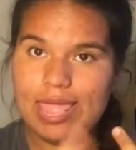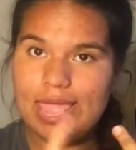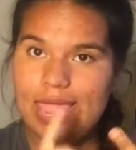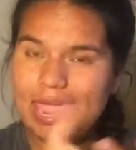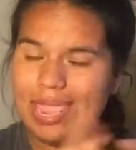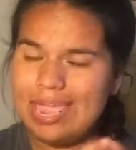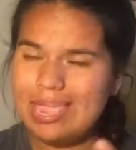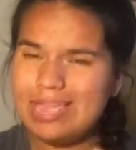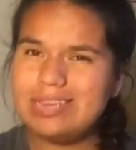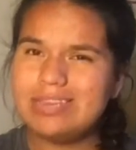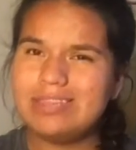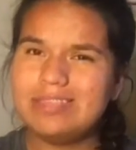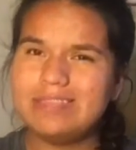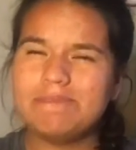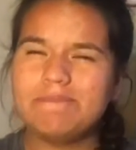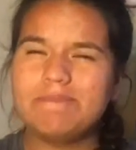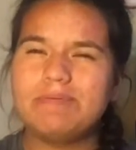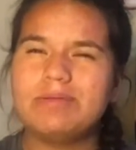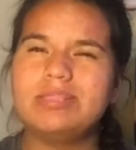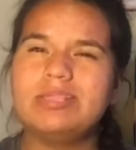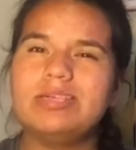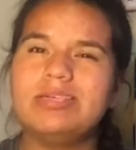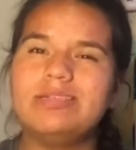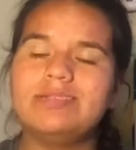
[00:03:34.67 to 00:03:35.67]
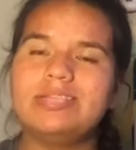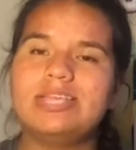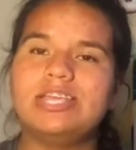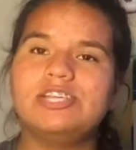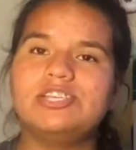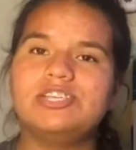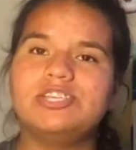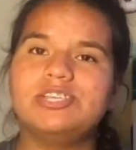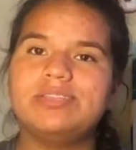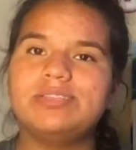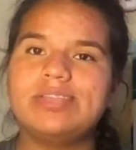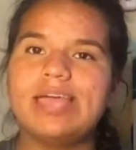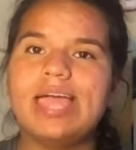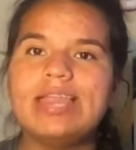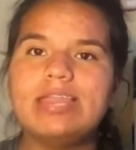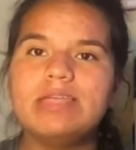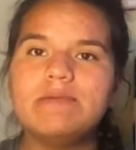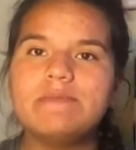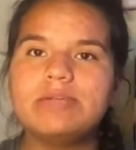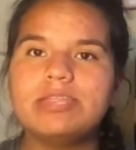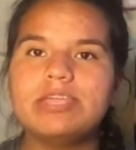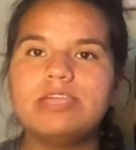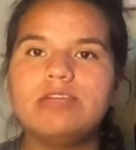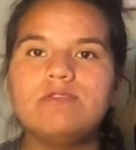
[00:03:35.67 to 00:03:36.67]
and police stations,
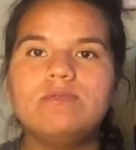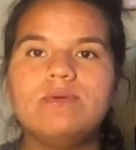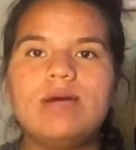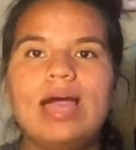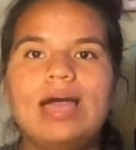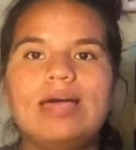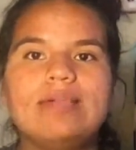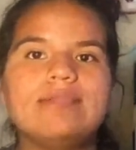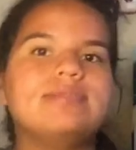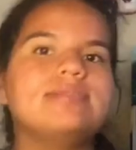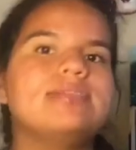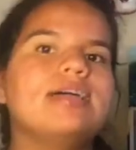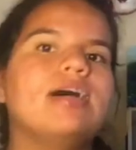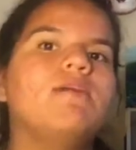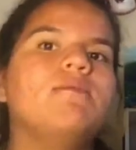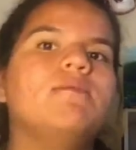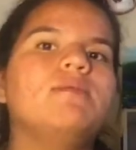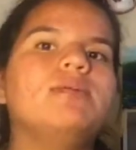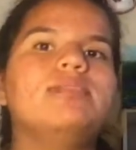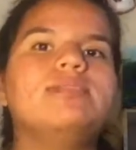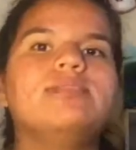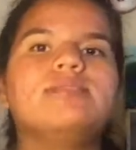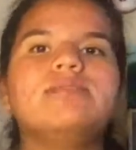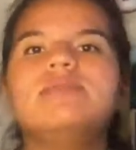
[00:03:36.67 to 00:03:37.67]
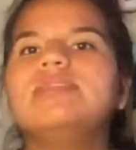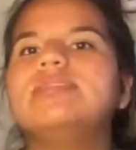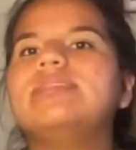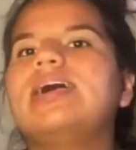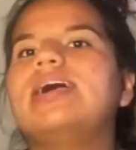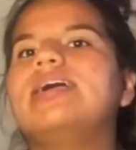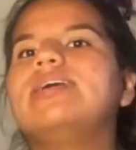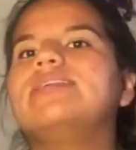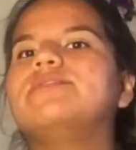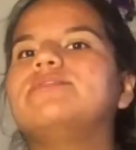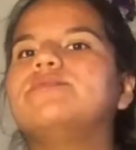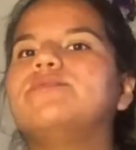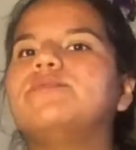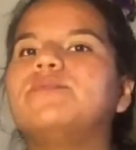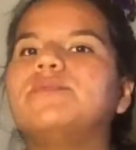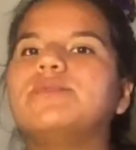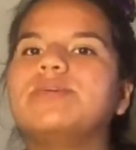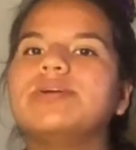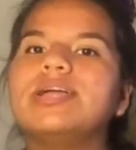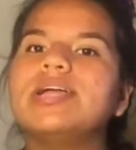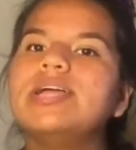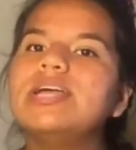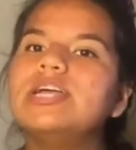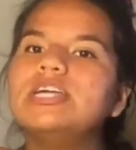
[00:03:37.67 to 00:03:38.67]
anybody who has dealt with suicides
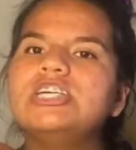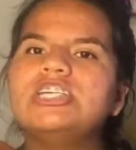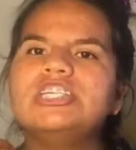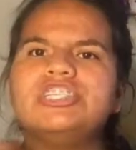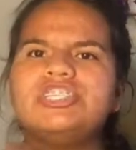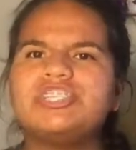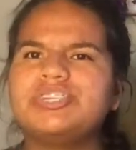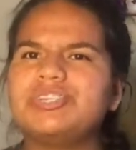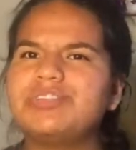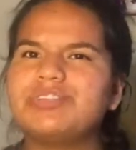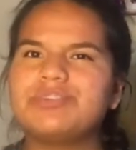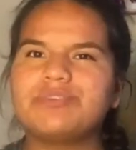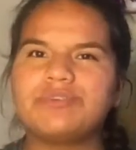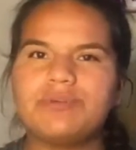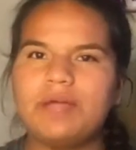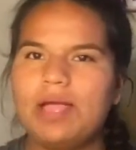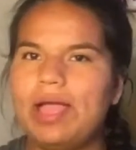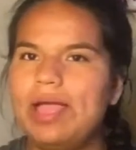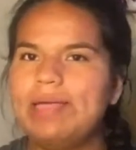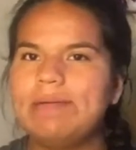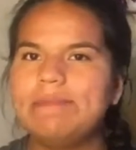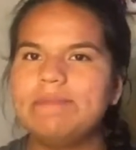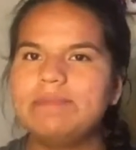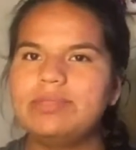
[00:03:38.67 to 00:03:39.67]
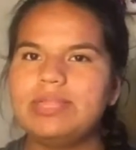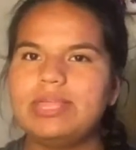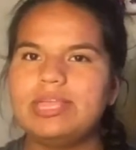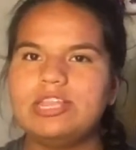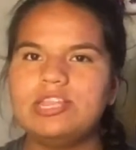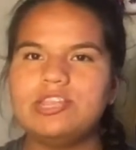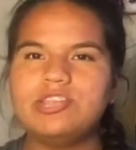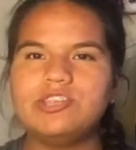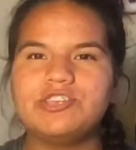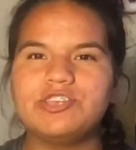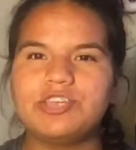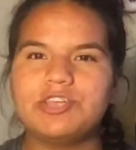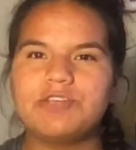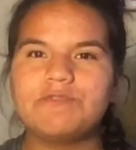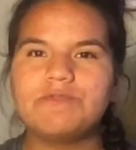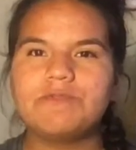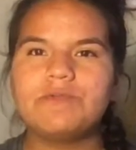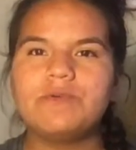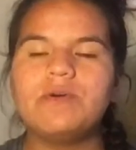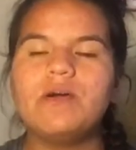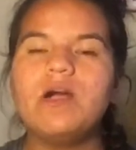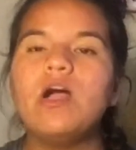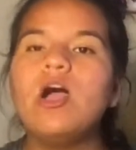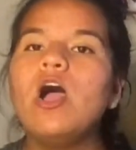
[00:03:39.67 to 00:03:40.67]
or just crimes in
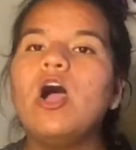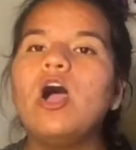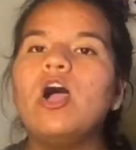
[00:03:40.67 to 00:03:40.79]
general,